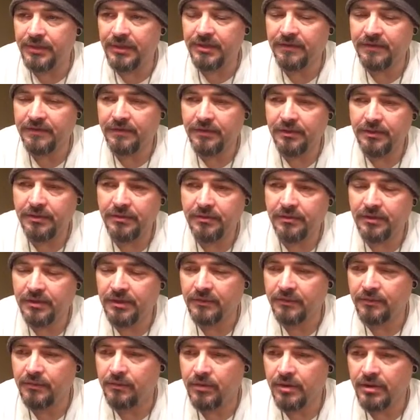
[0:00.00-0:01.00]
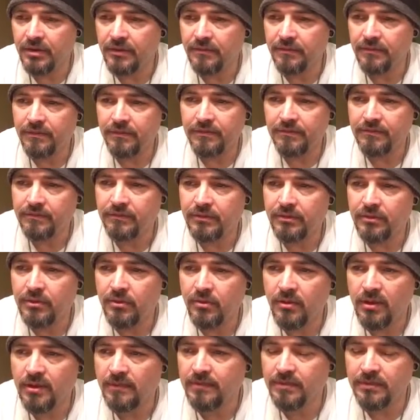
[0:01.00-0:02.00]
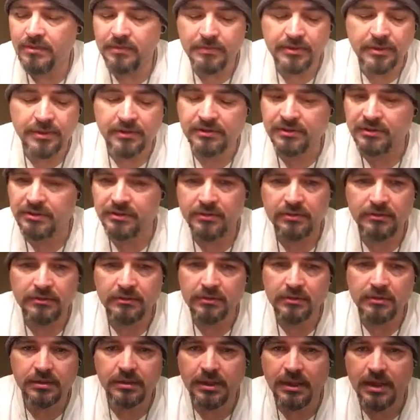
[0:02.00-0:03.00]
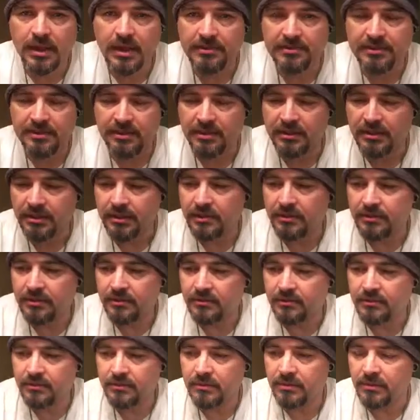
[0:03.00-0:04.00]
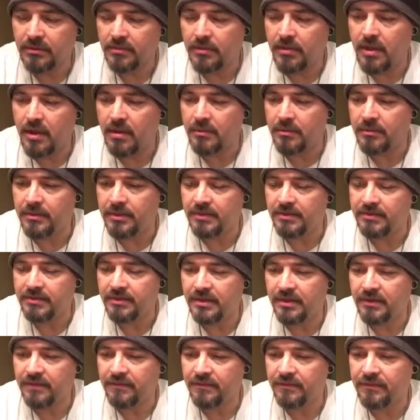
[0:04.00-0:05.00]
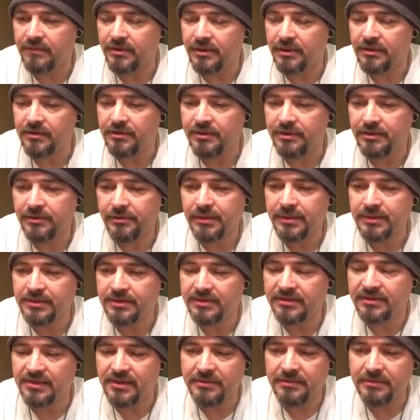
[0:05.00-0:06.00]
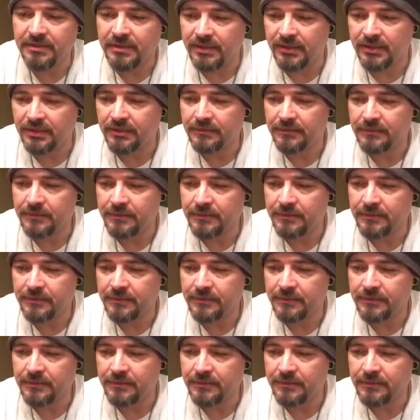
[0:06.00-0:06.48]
if you if one of whoever the person, the object of your, your problem is, if they're doing something